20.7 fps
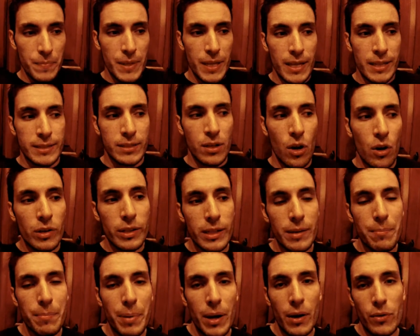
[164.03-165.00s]
it's hard to
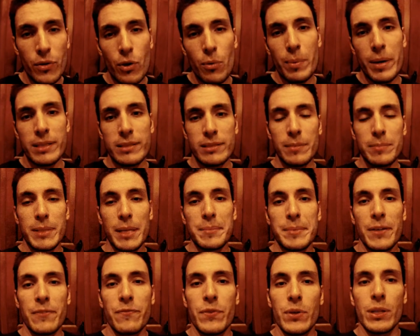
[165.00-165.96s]
compare though, because
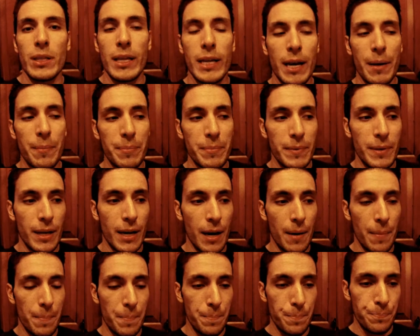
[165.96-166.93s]
sometimes I feel like
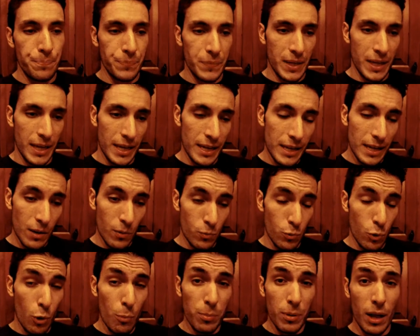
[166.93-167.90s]
I'm hitting a
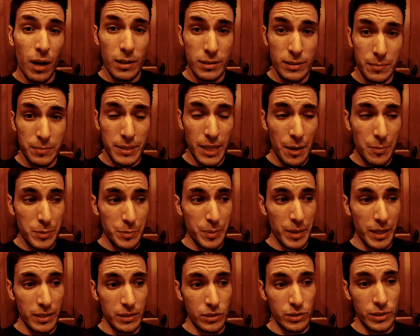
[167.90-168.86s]
roadblock sometimes,
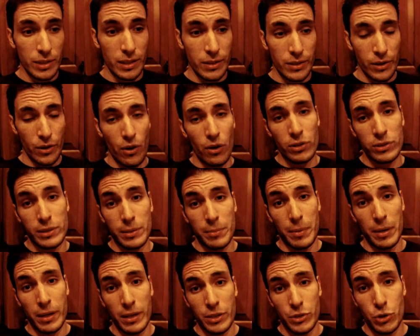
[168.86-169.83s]
because there are
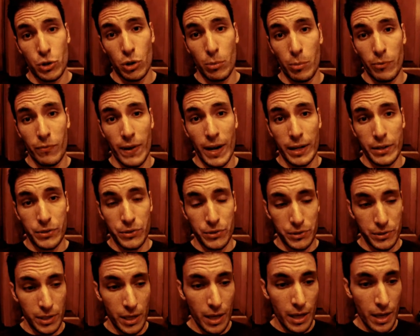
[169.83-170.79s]
some uncontrollable
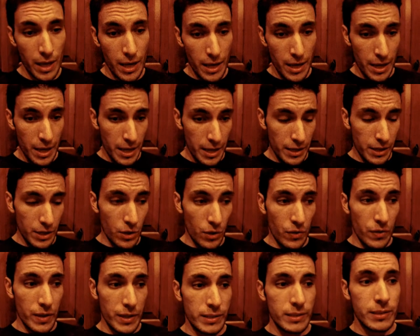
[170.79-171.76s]
factors.
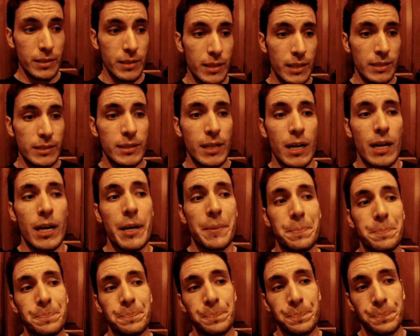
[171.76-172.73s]
This
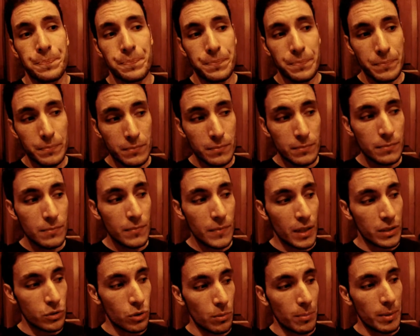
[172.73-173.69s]
time
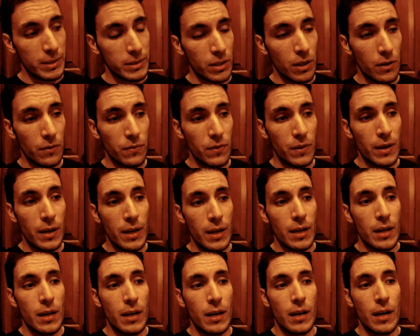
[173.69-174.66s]
I told myself
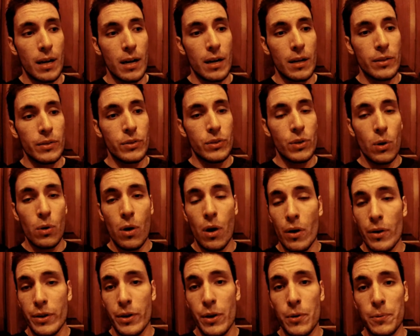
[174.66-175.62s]
no
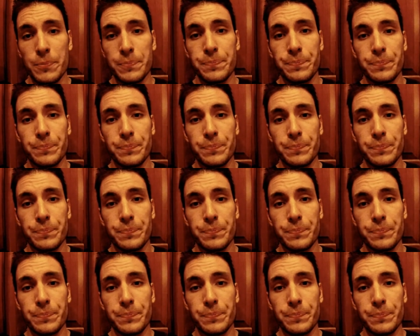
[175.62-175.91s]
cardio.